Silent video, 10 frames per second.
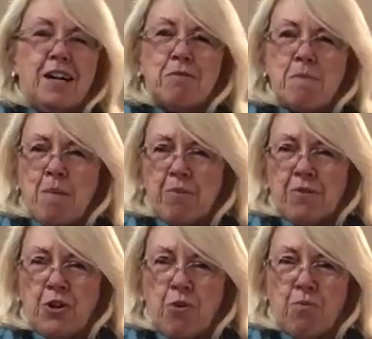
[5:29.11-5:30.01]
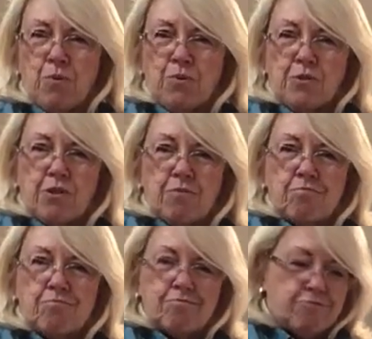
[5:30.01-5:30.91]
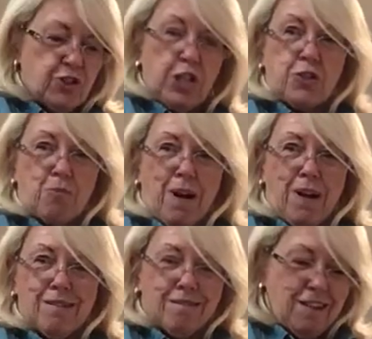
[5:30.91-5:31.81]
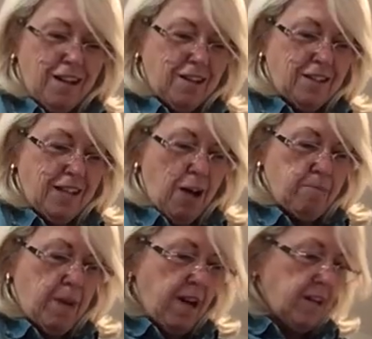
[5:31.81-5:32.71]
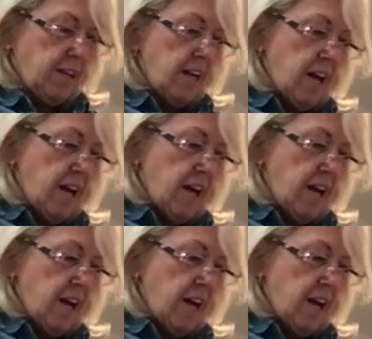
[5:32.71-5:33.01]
remember, no rules, just right, like the Outback.